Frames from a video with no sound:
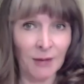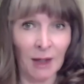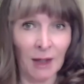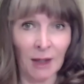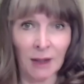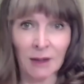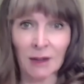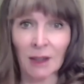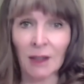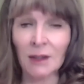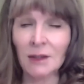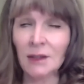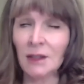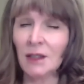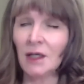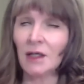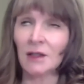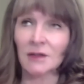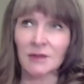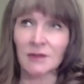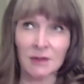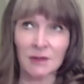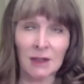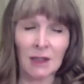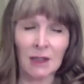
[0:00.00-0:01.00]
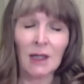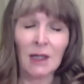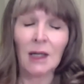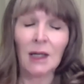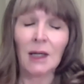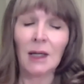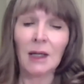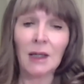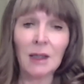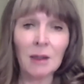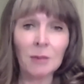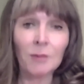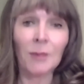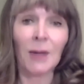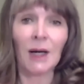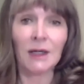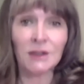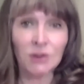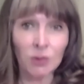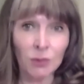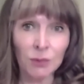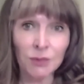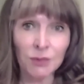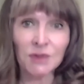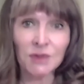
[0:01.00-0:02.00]
that. And yes, it
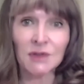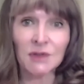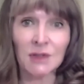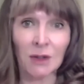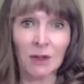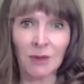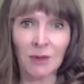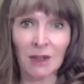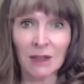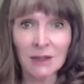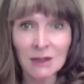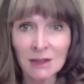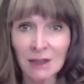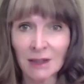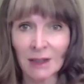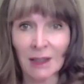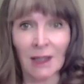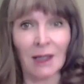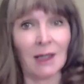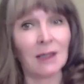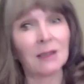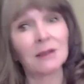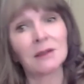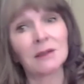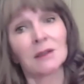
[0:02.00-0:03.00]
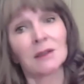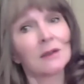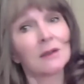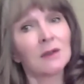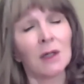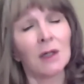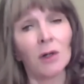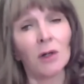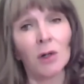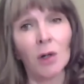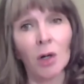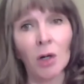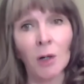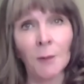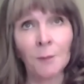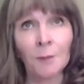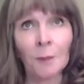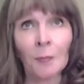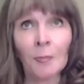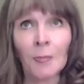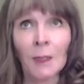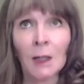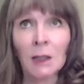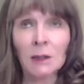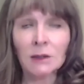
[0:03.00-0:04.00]
might also indicate that there are
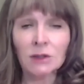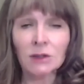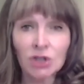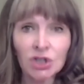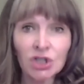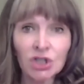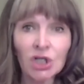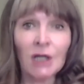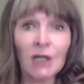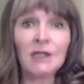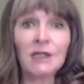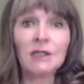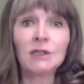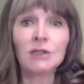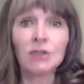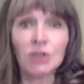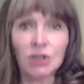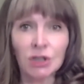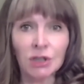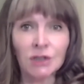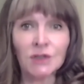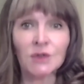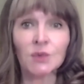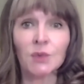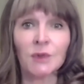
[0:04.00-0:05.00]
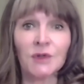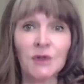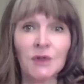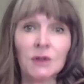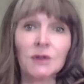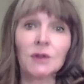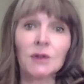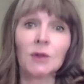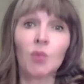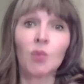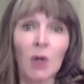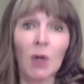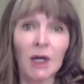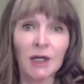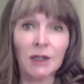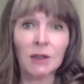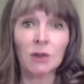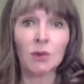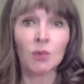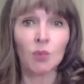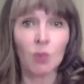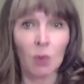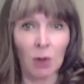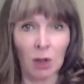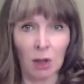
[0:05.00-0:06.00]
changes within the way
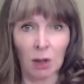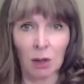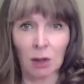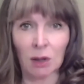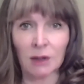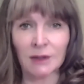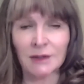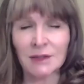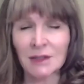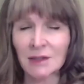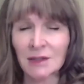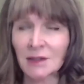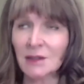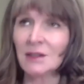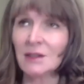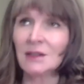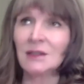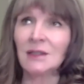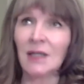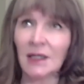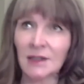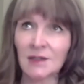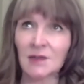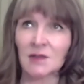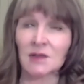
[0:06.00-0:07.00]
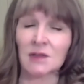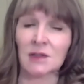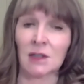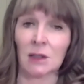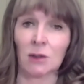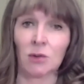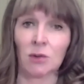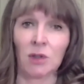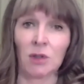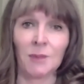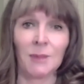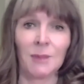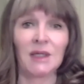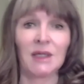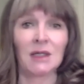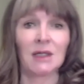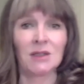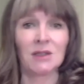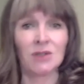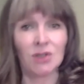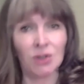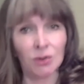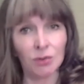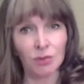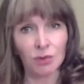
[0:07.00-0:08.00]
you work. It doesn't necessarily mean a
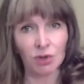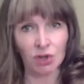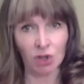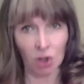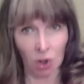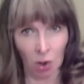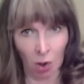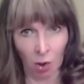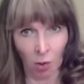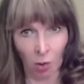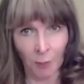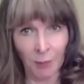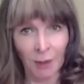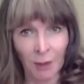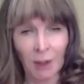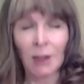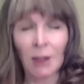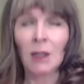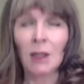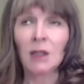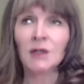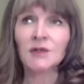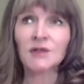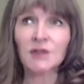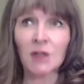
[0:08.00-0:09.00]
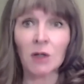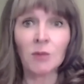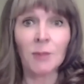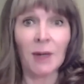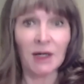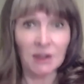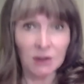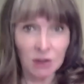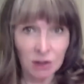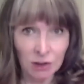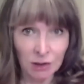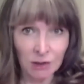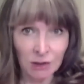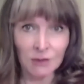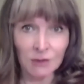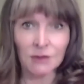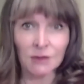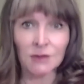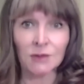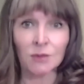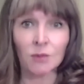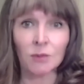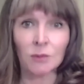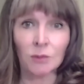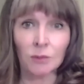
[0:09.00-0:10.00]
new job so much
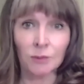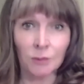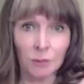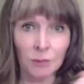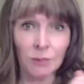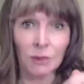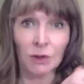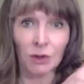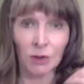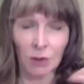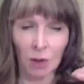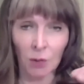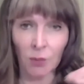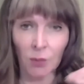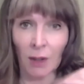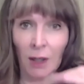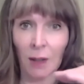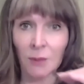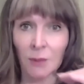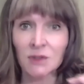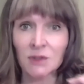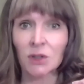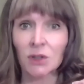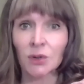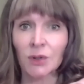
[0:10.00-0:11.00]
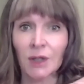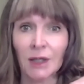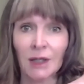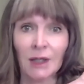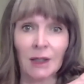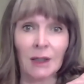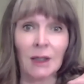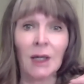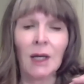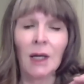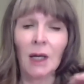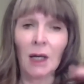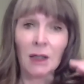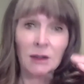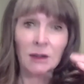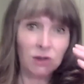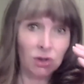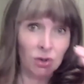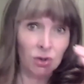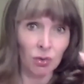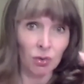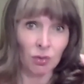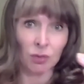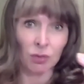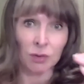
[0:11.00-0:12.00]
as, you know, when I was looking at
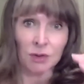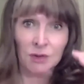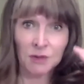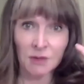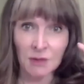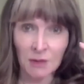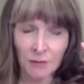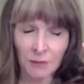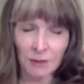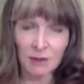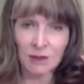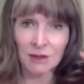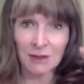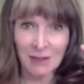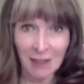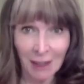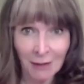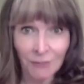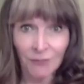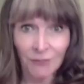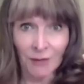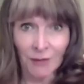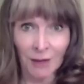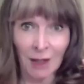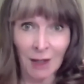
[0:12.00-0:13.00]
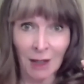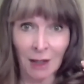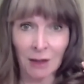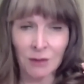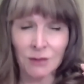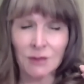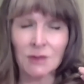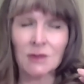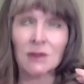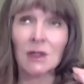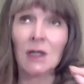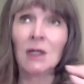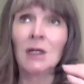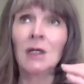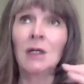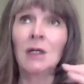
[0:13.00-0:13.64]
Taurus in the 10th house,